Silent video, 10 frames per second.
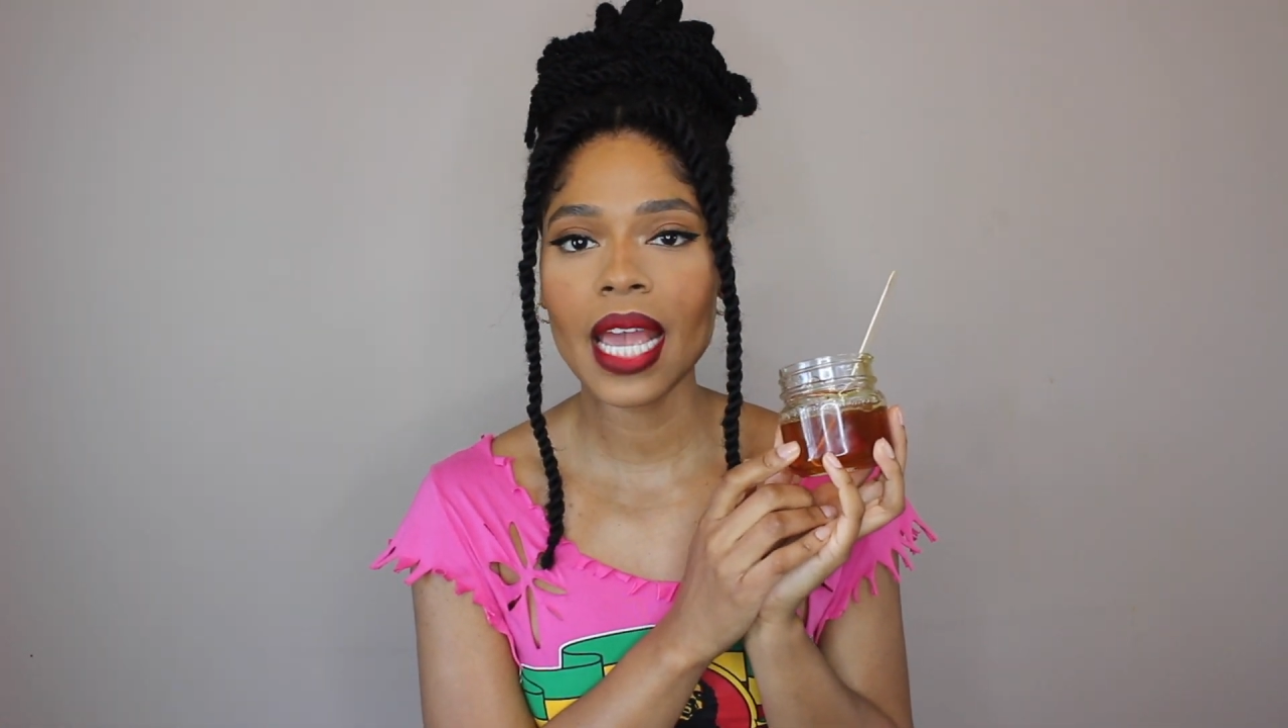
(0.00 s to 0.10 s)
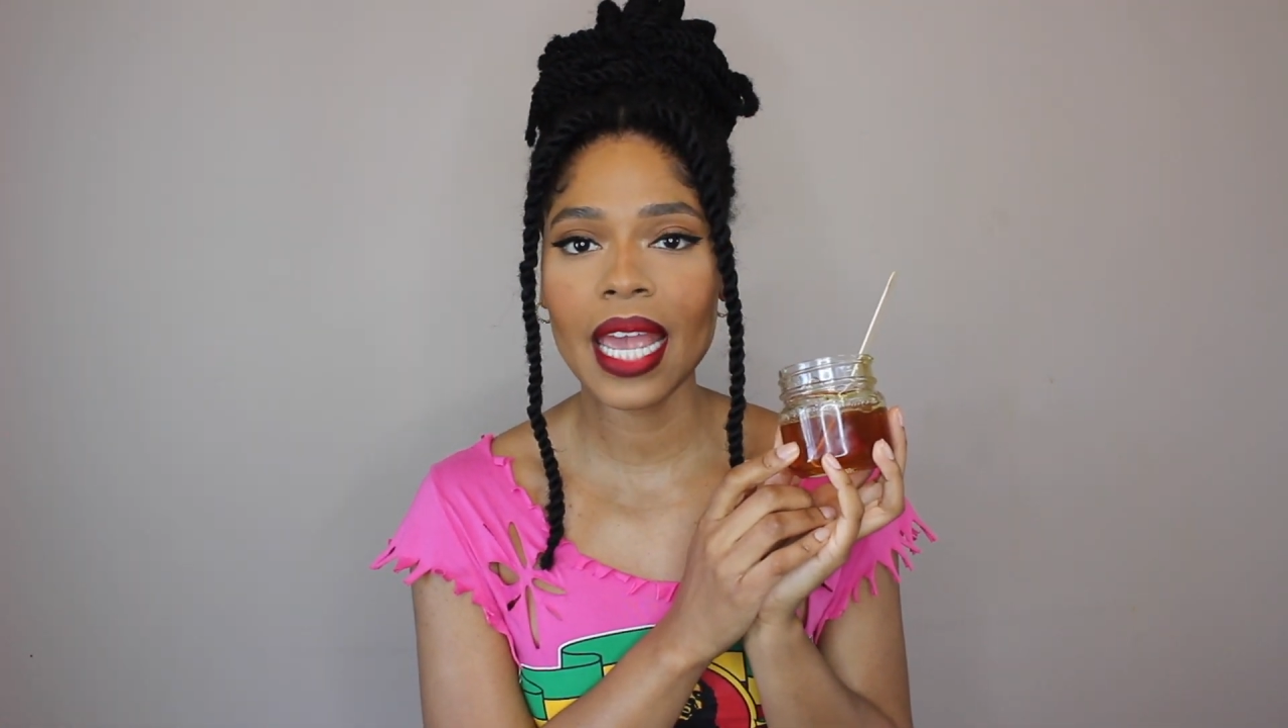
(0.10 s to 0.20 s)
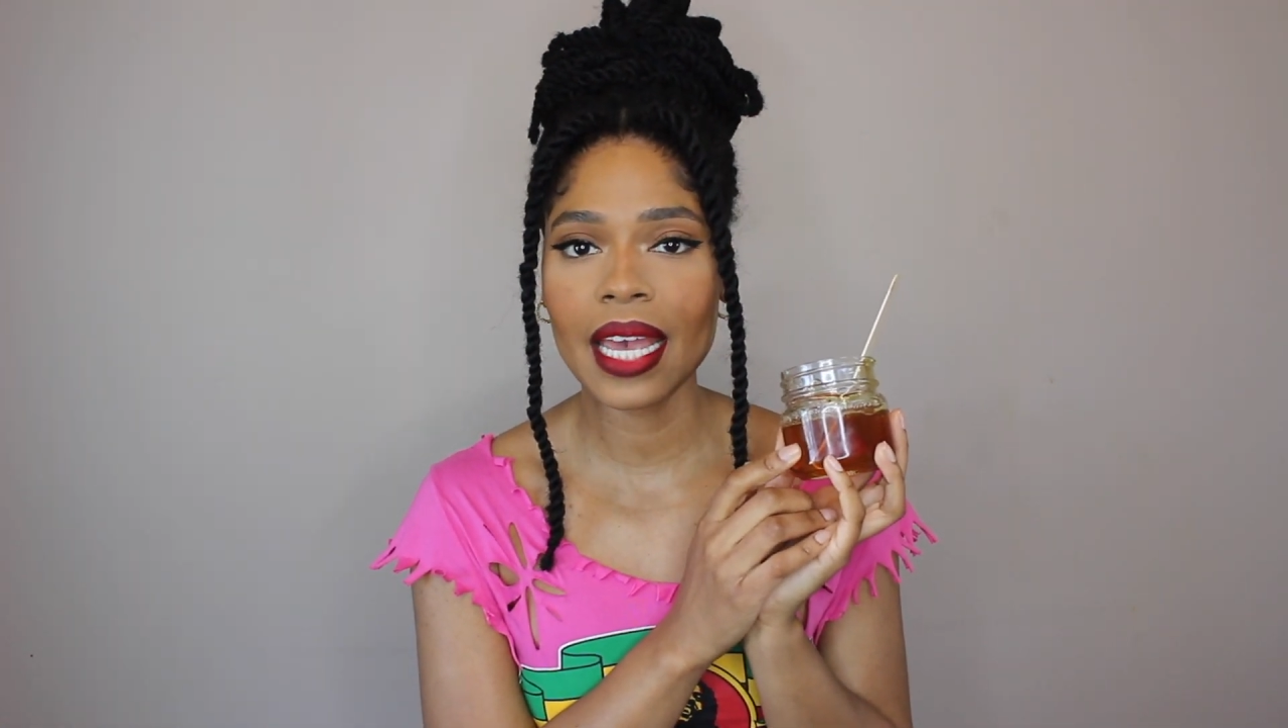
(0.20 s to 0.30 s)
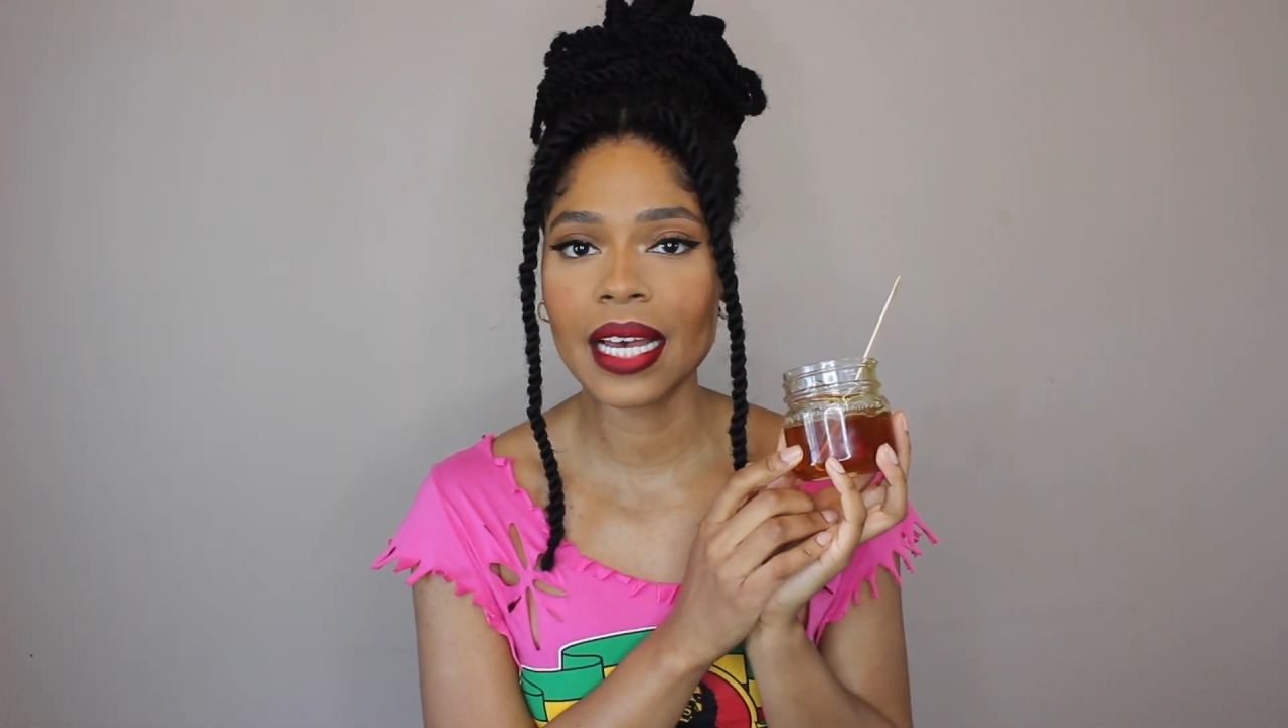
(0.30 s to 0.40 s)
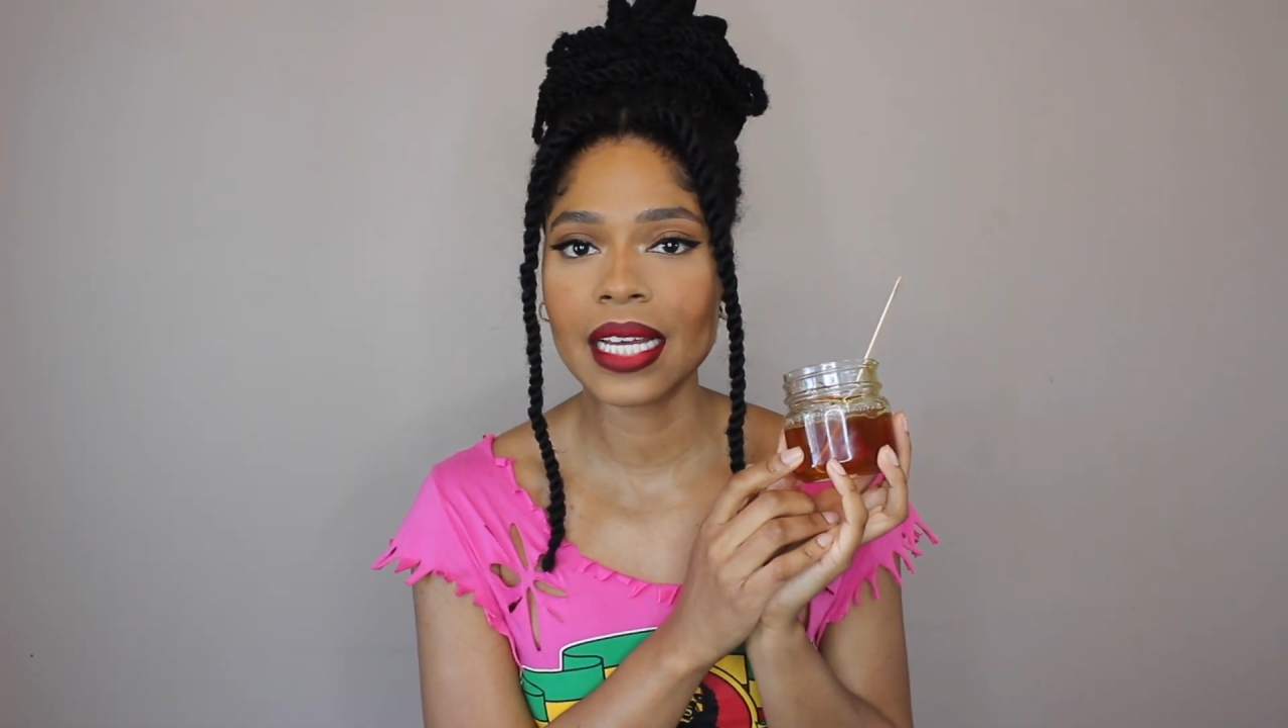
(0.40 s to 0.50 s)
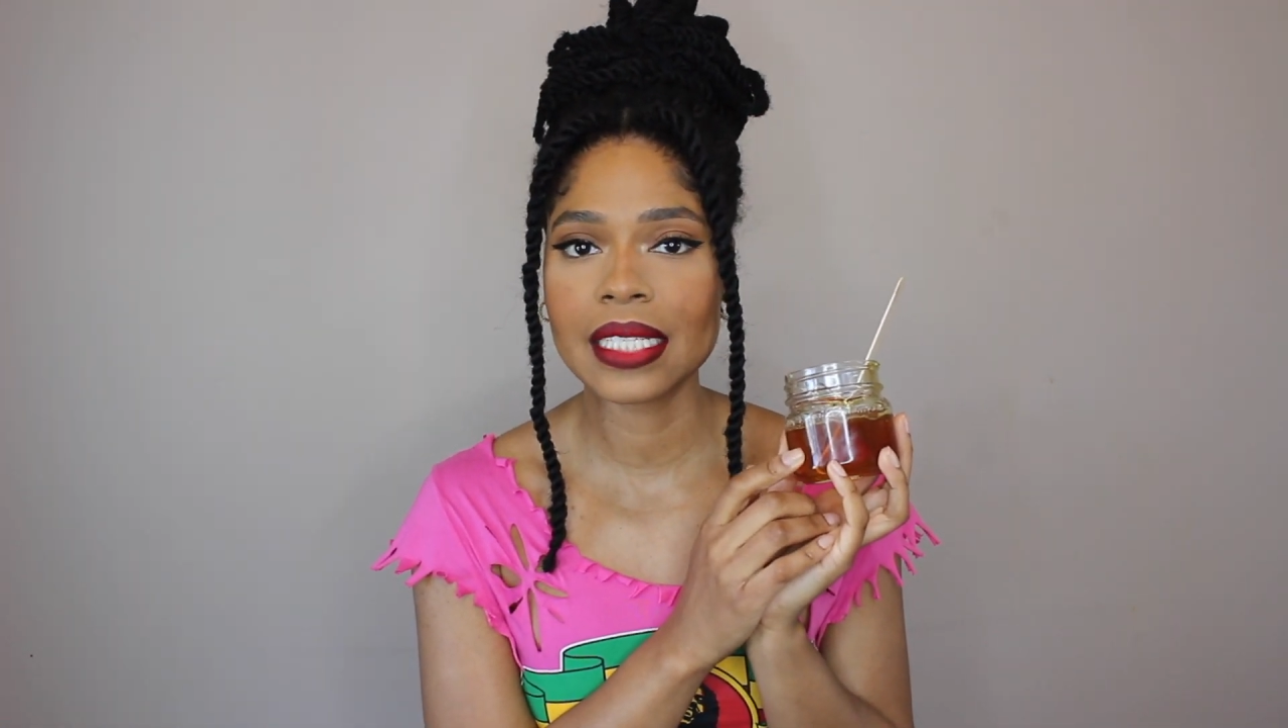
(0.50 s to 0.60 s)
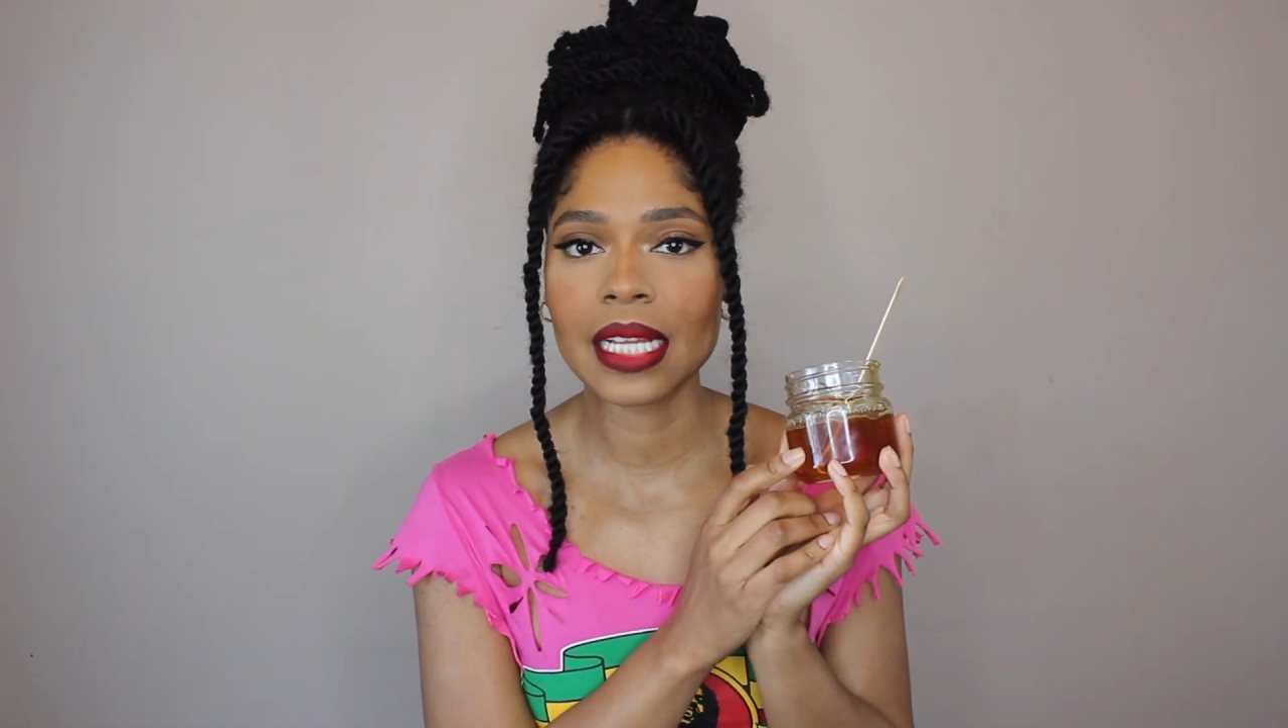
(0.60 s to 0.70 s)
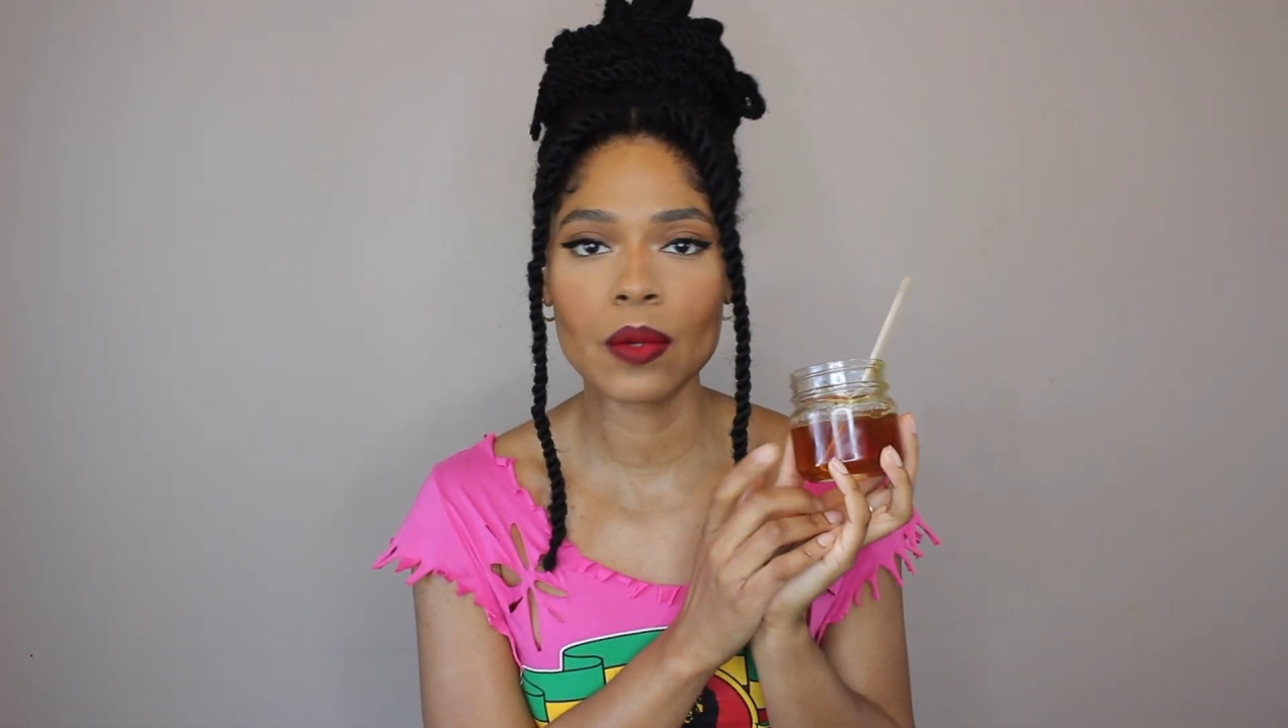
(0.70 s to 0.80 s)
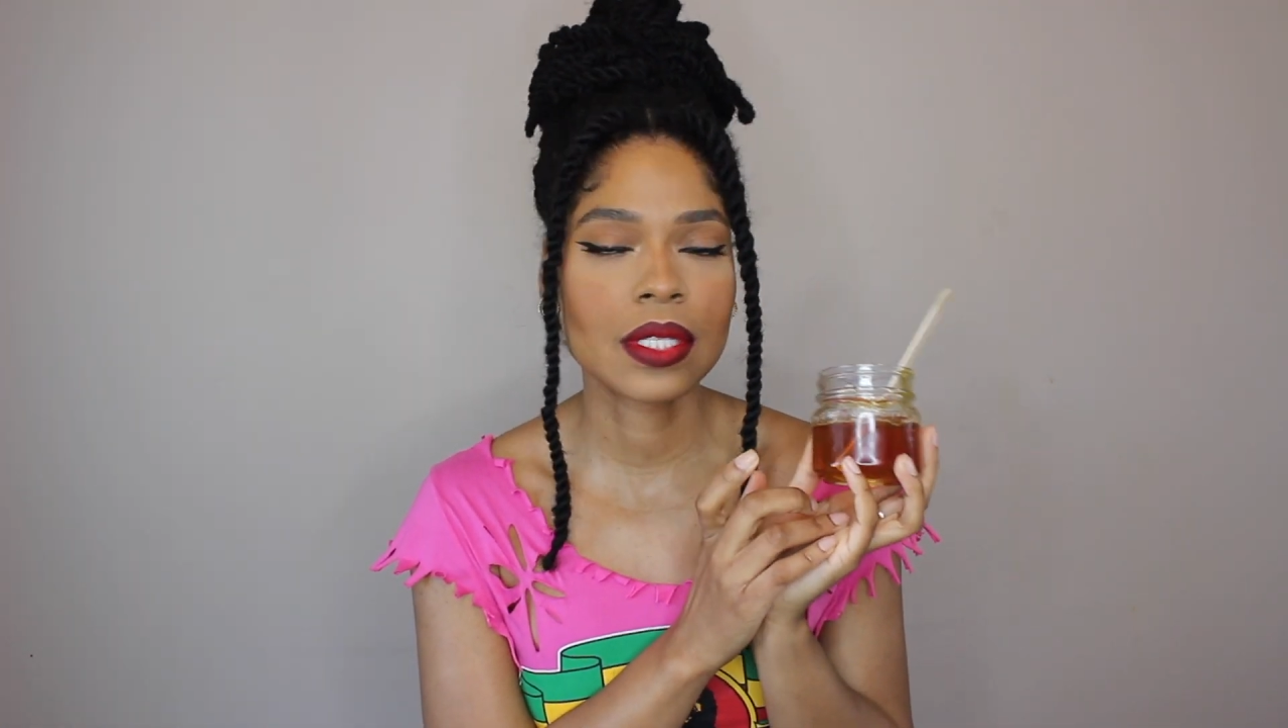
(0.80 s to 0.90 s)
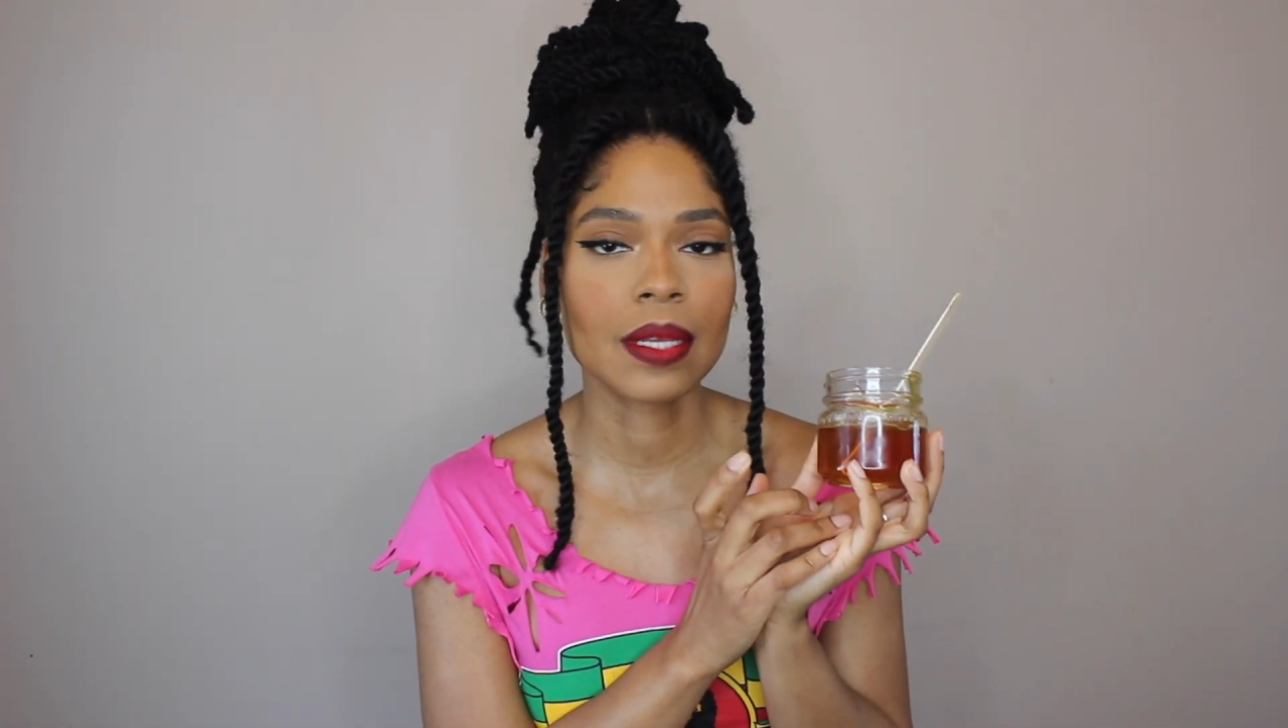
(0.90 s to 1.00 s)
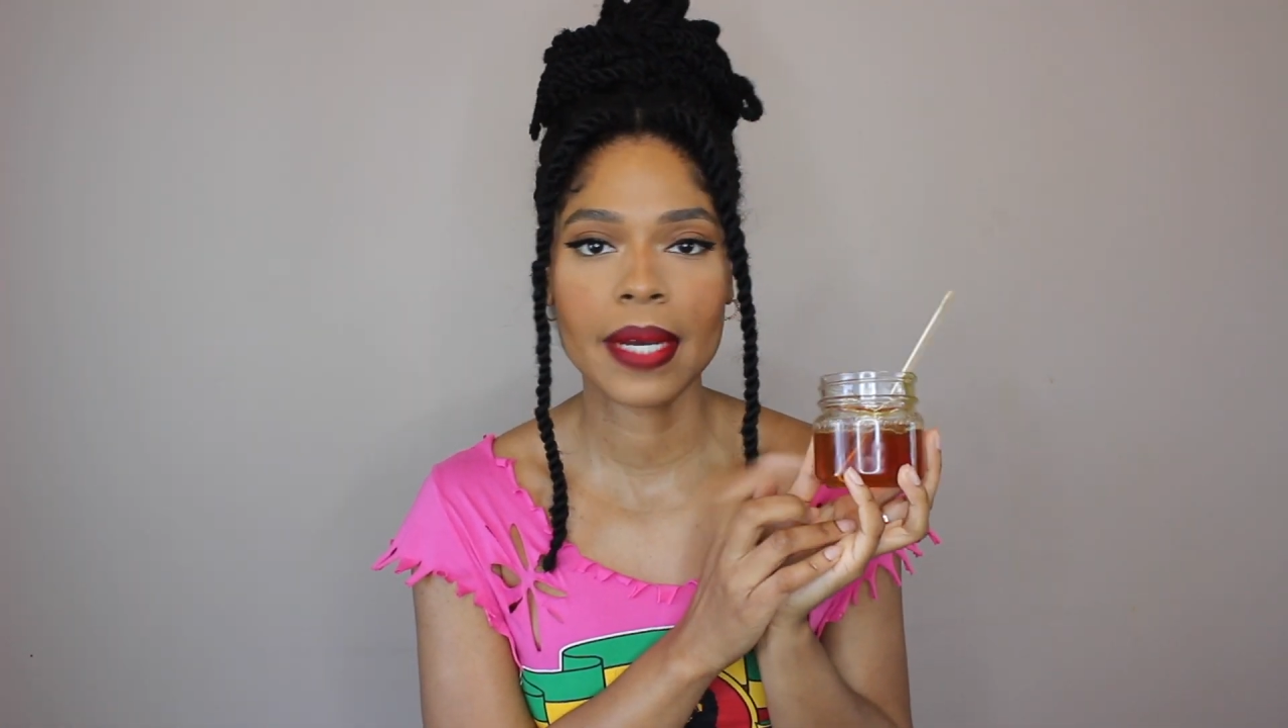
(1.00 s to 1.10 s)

and it was the